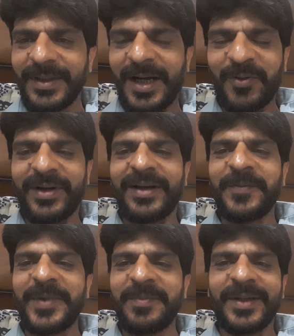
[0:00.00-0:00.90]
our
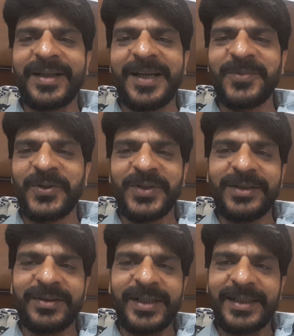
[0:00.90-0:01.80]
army, but I'm not going
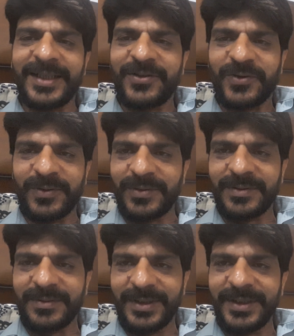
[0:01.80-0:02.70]
to take that route,
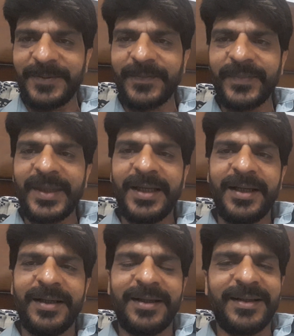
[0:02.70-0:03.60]

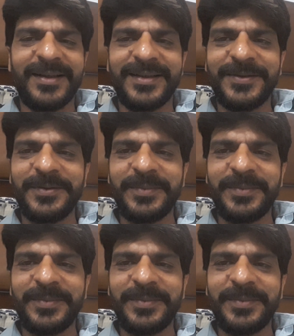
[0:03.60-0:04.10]
right?